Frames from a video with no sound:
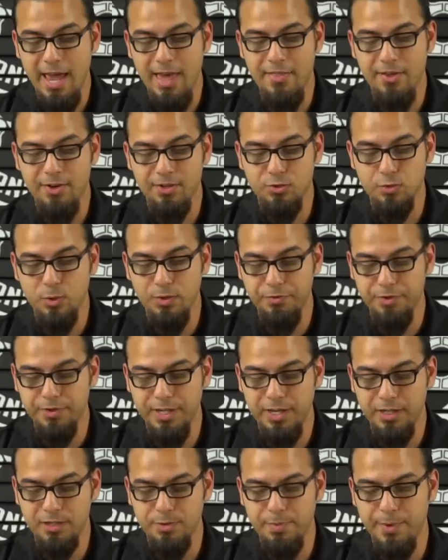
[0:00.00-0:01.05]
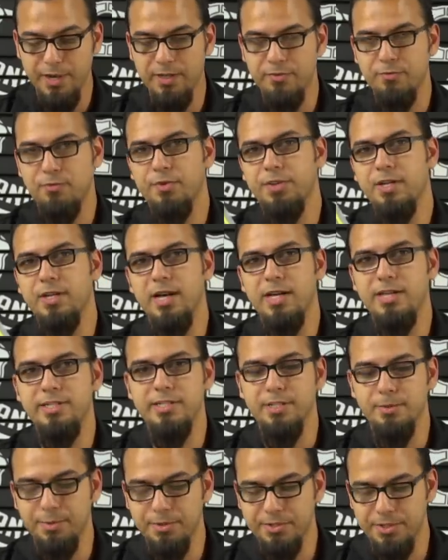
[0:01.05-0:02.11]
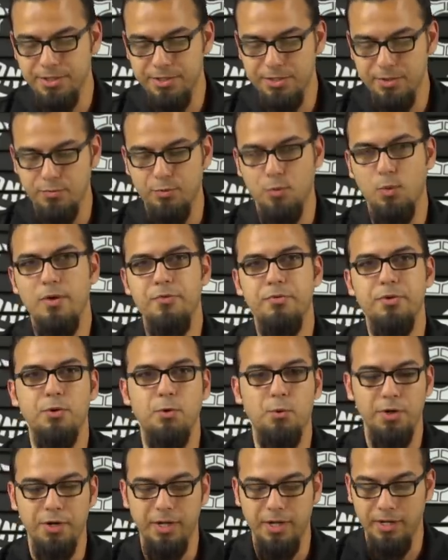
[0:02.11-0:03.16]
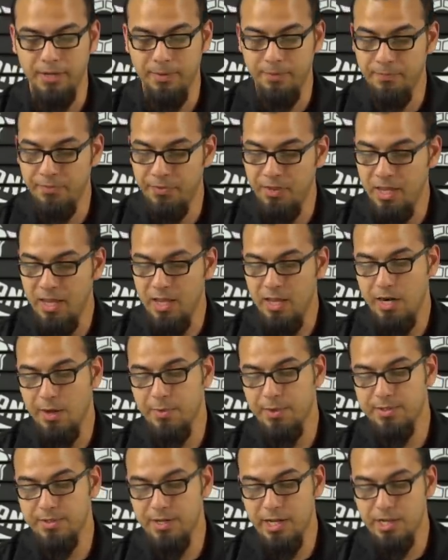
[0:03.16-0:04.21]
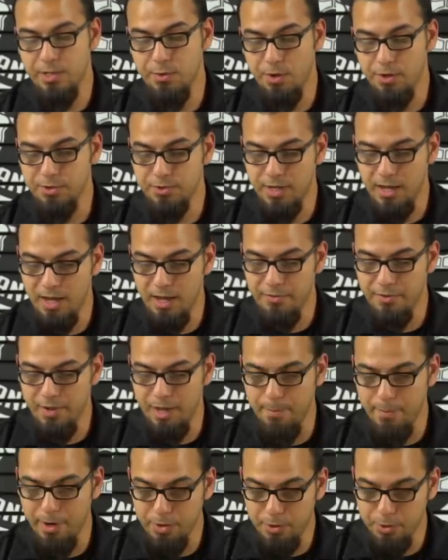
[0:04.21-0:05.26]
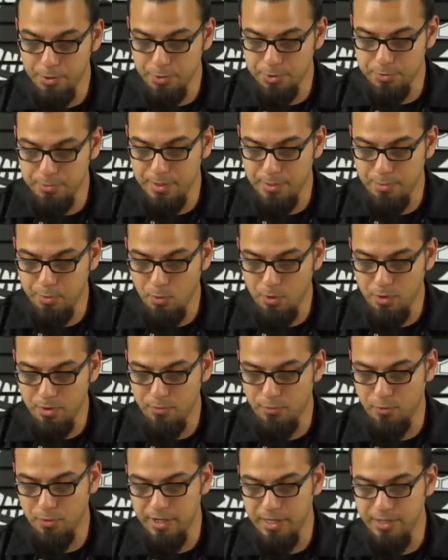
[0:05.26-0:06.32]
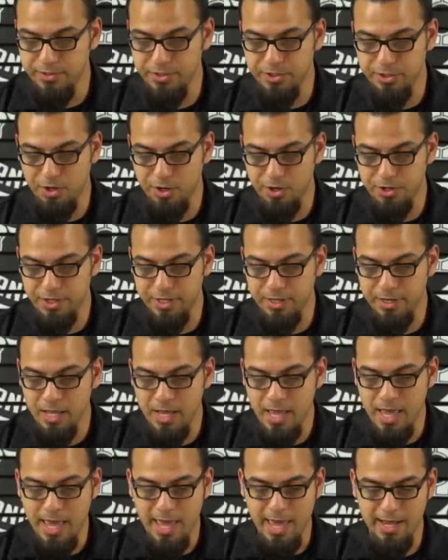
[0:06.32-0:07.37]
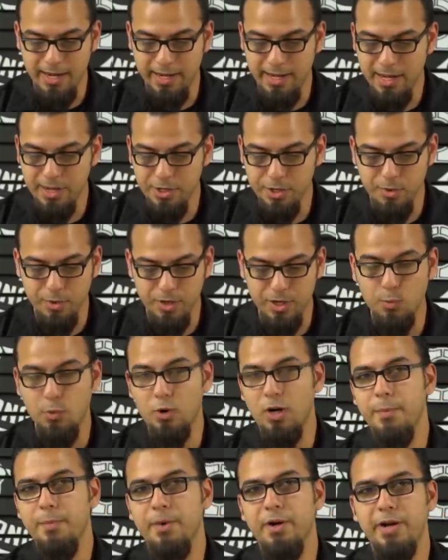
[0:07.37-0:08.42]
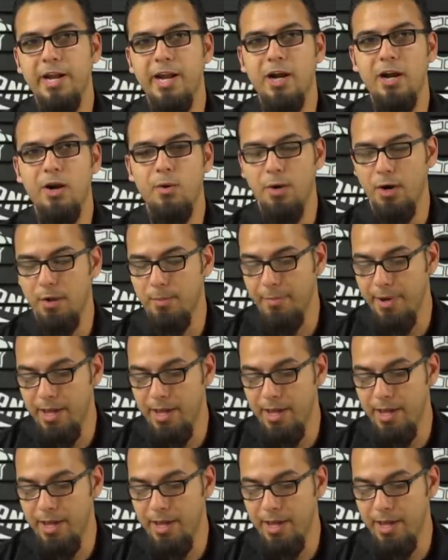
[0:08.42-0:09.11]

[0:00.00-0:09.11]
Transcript: and then a swivel neck to make it for the ideal position for wherever you're working. Now on the side you also have a micro U S B port for easy charging, and again, you don't need to worry about carrying around